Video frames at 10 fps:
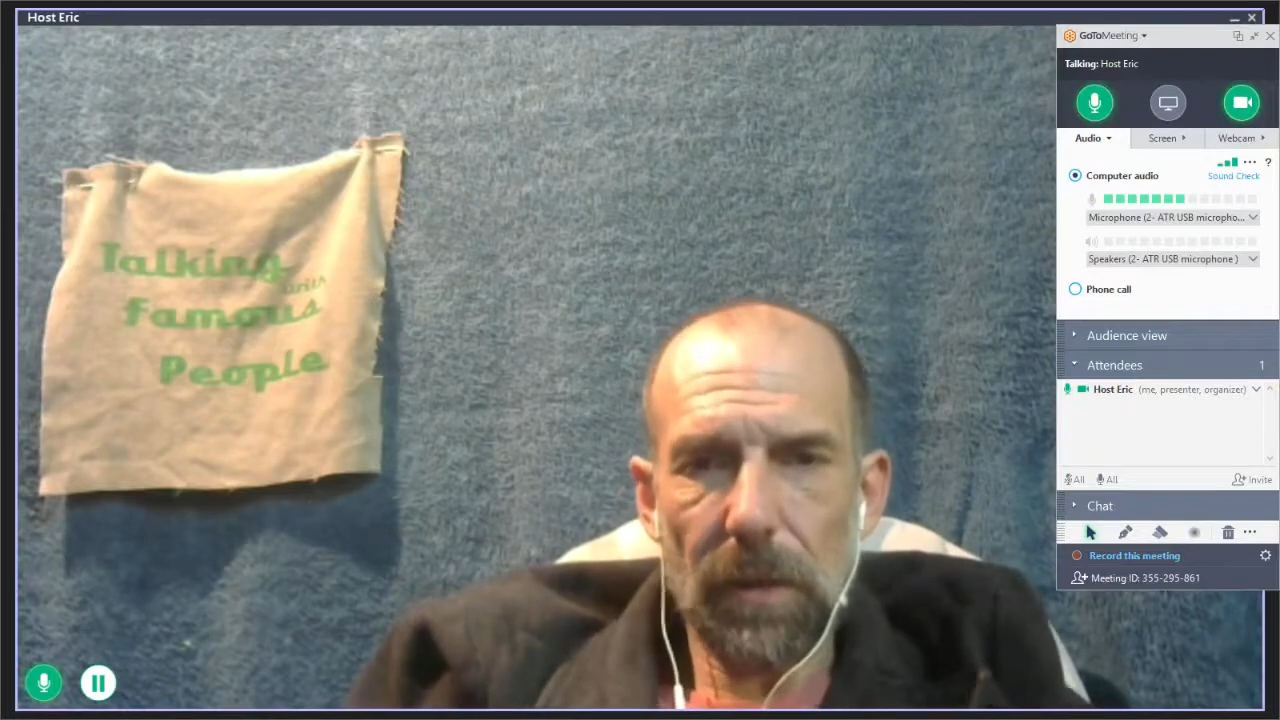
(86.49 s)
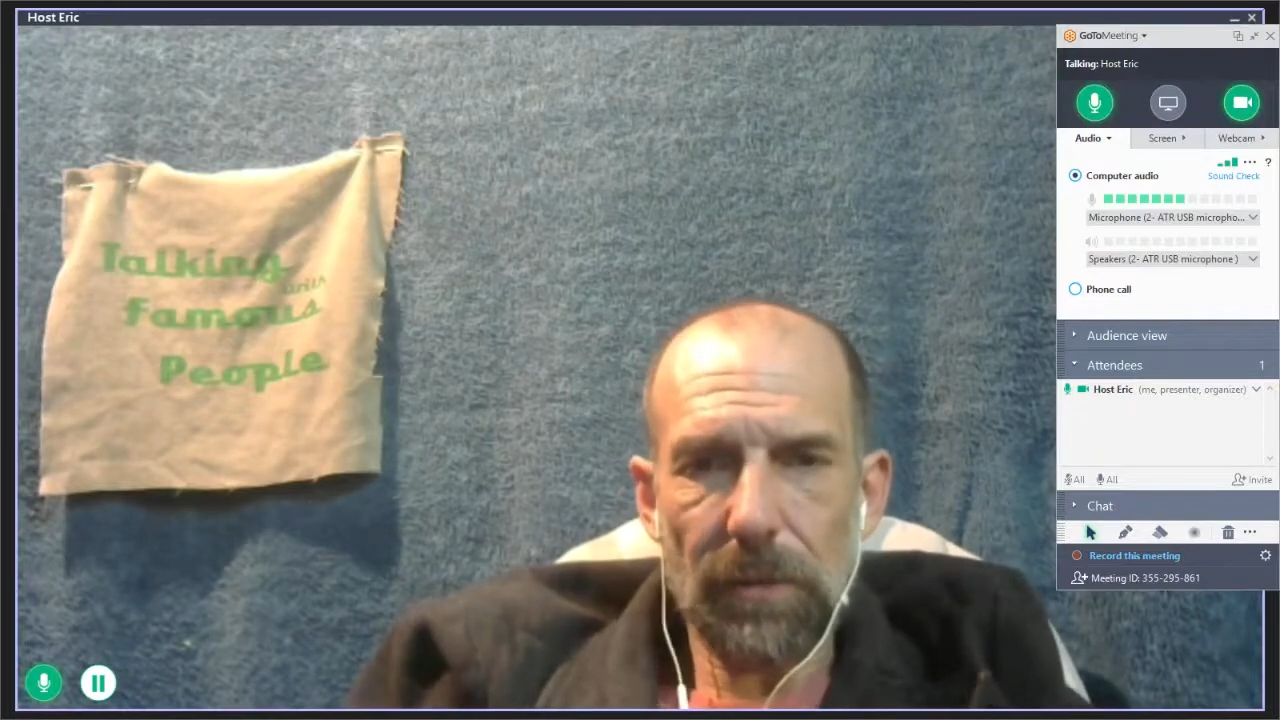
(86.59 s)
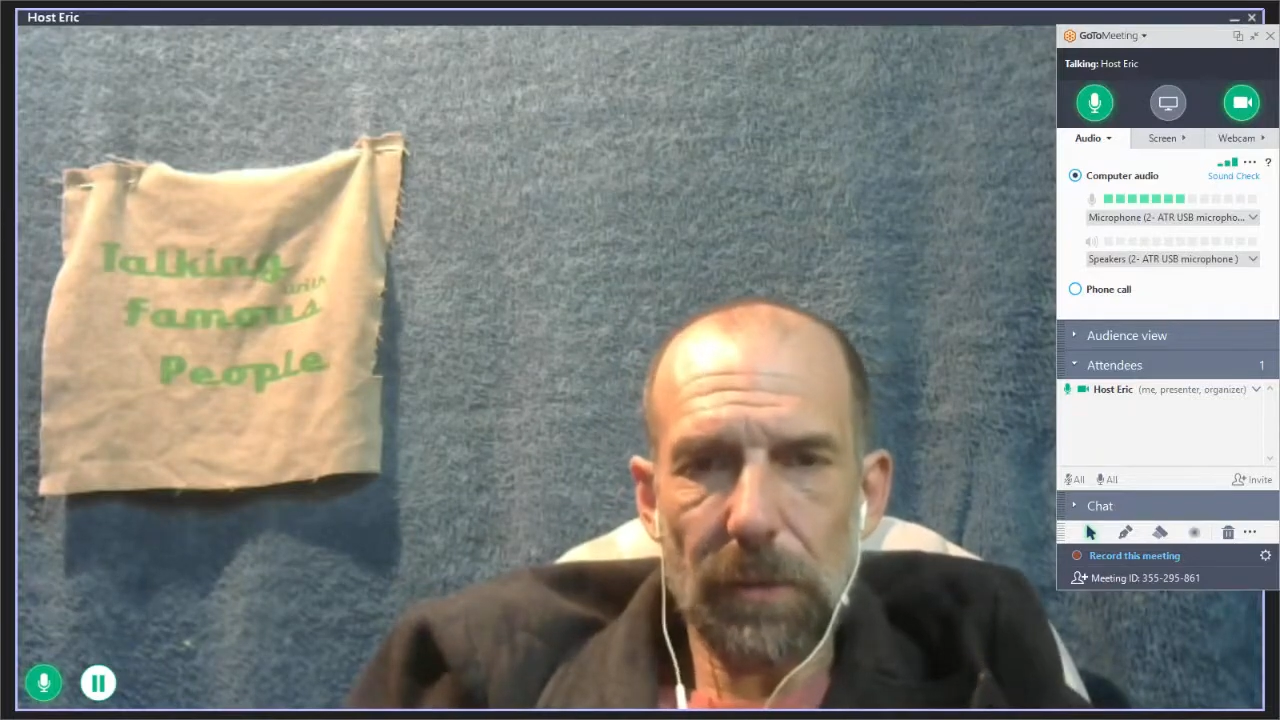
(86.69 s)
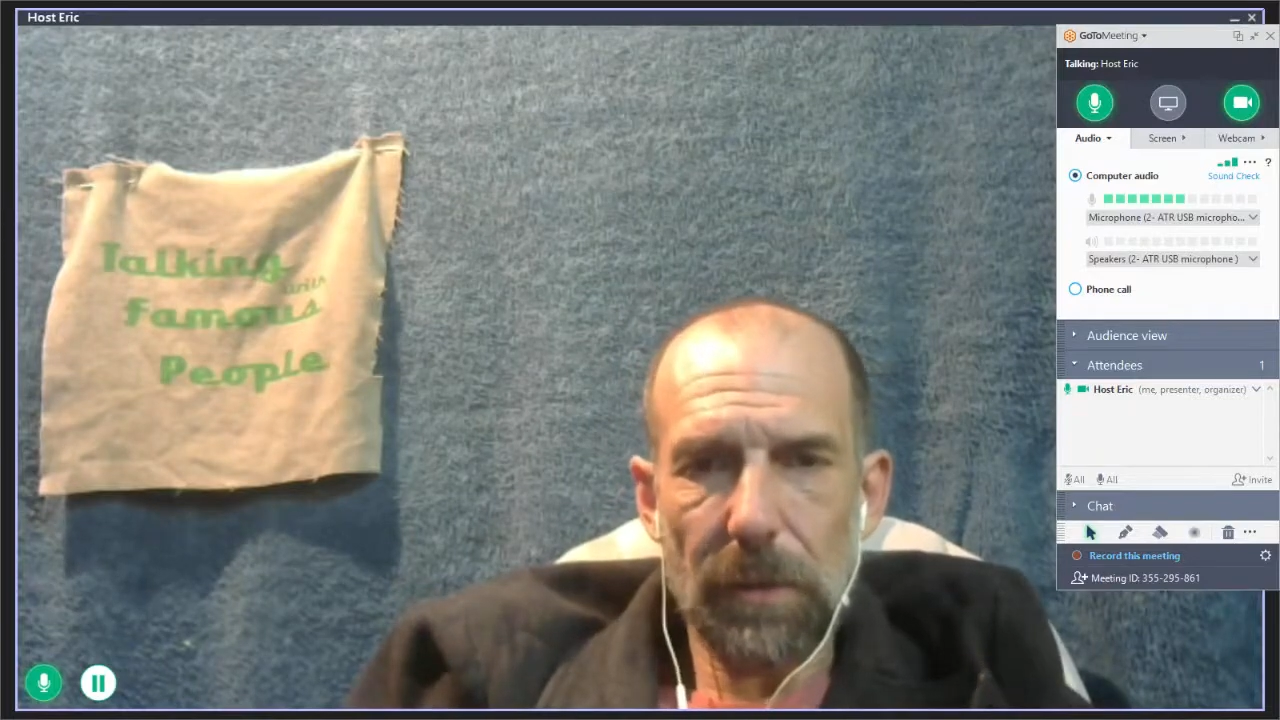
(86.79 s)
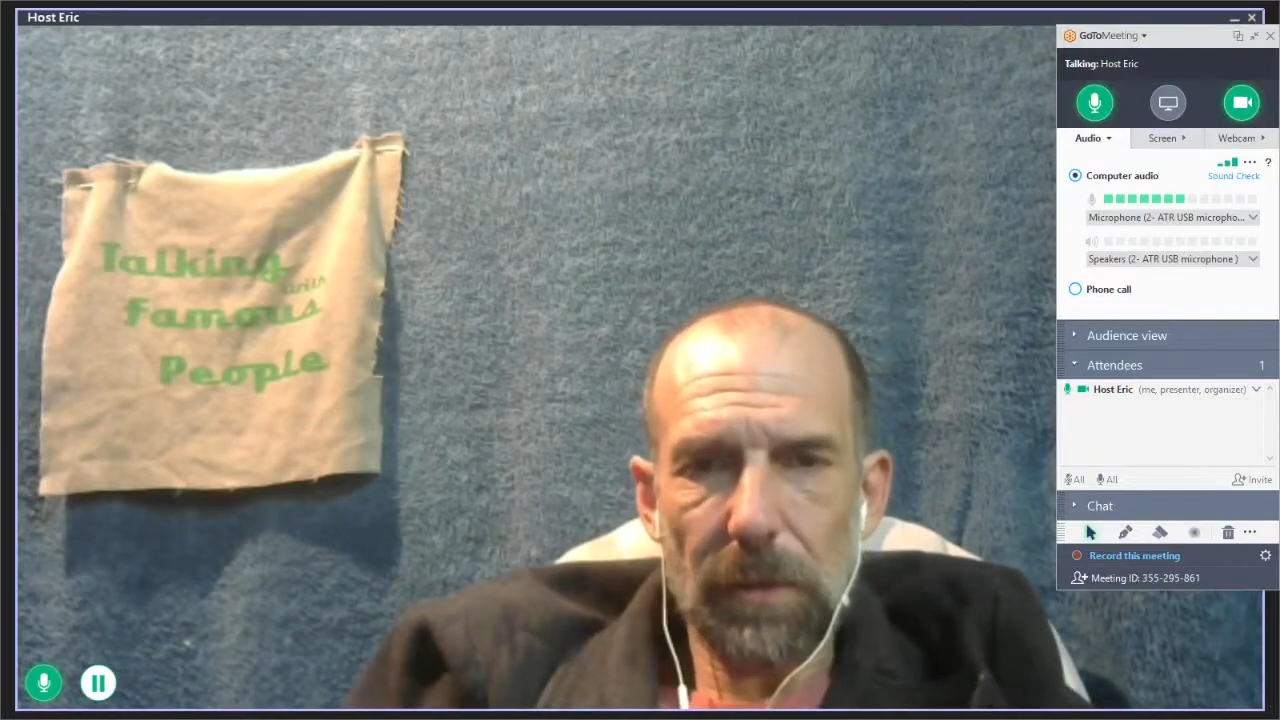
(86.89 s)

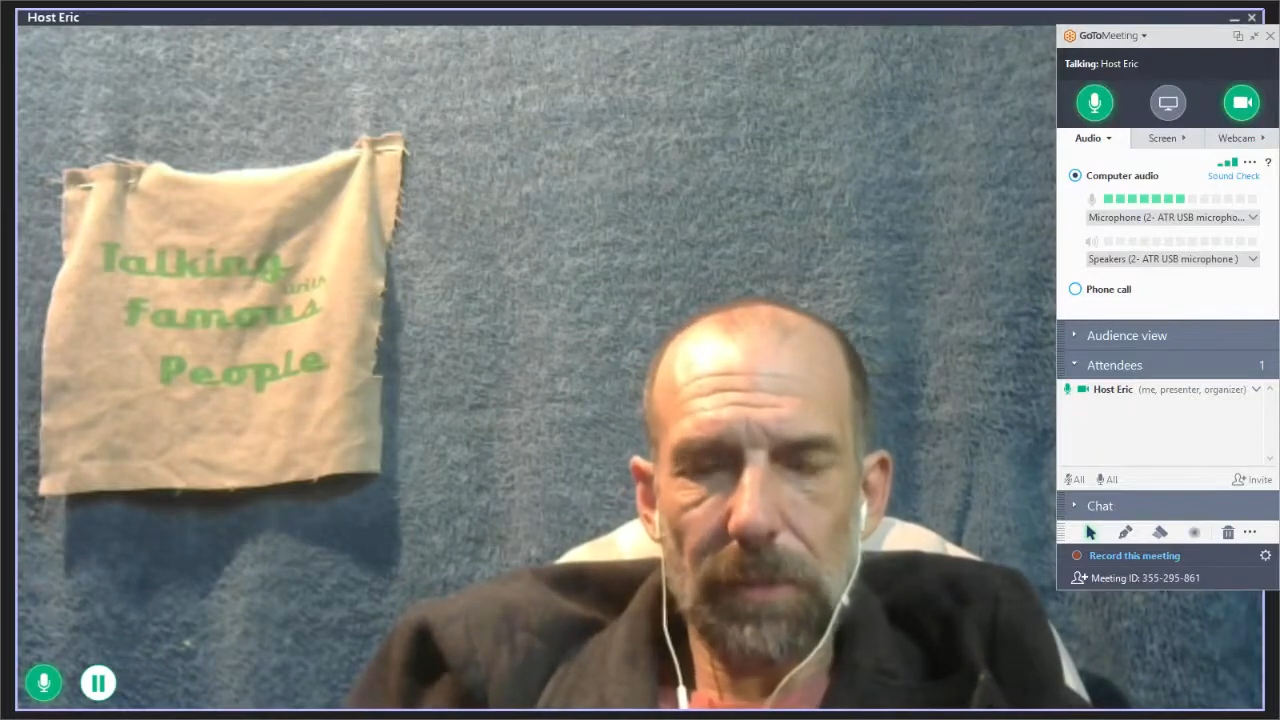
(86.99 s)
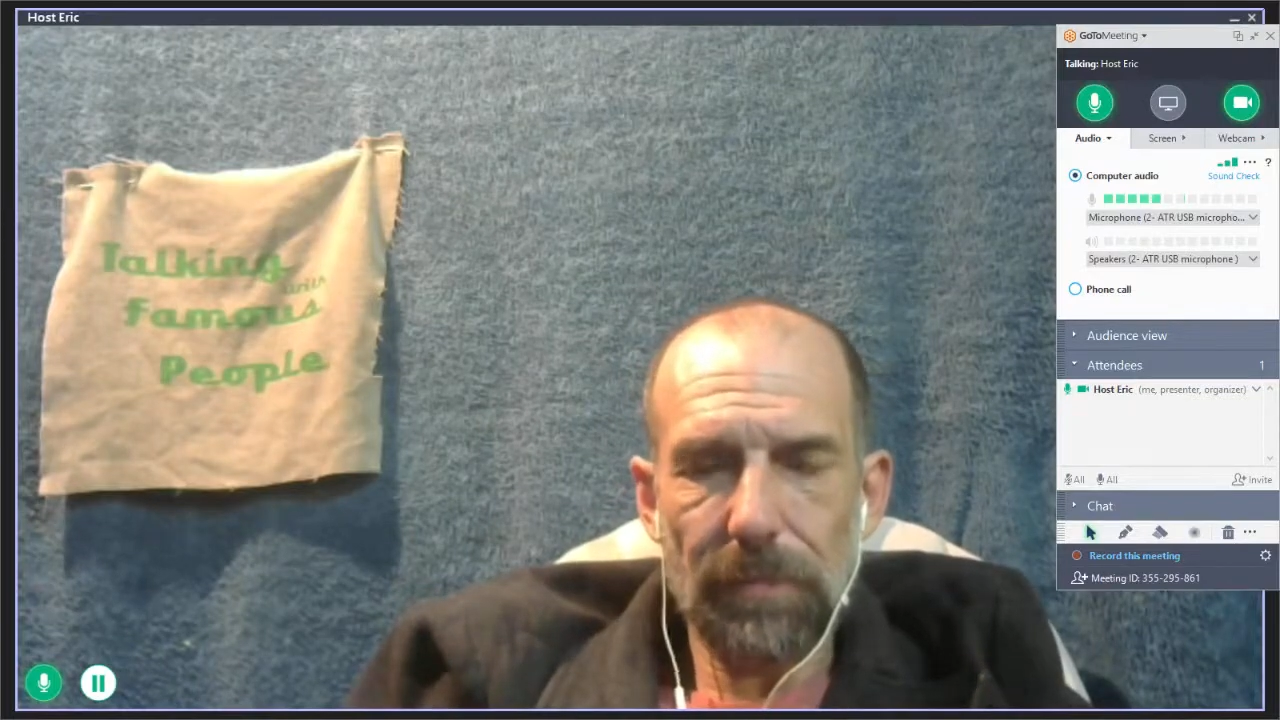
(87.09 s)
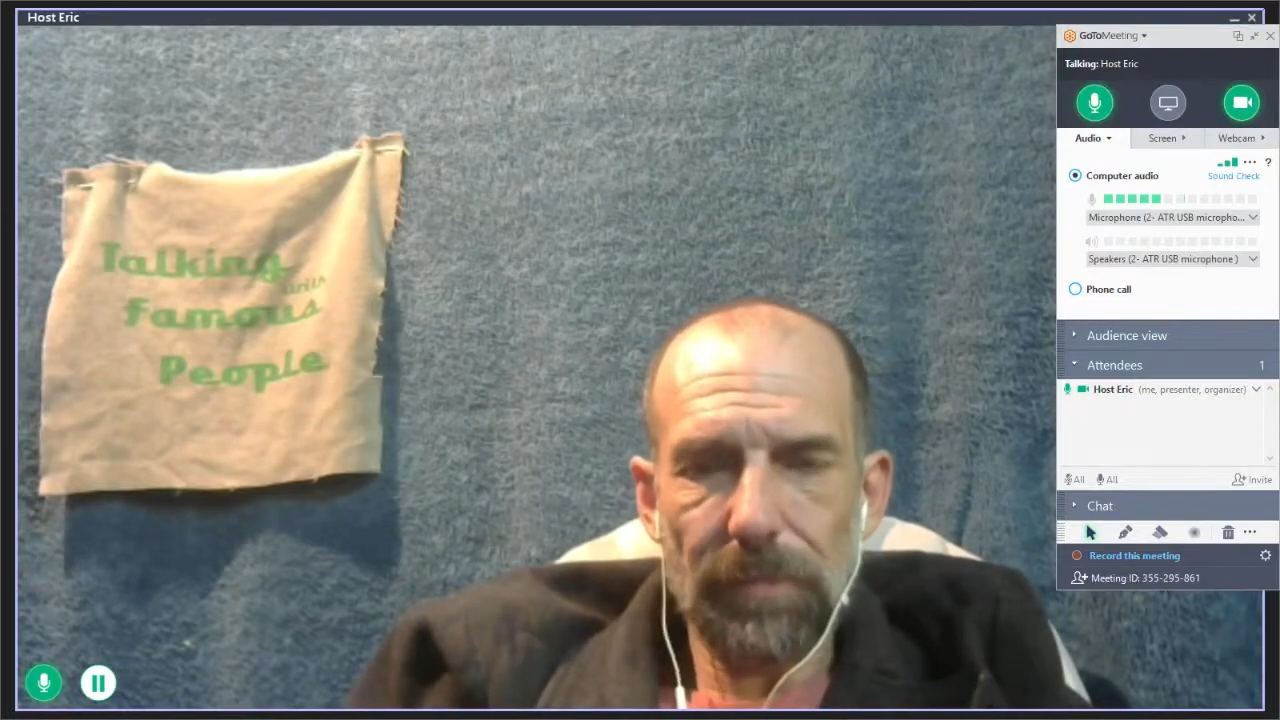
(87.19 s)
altruism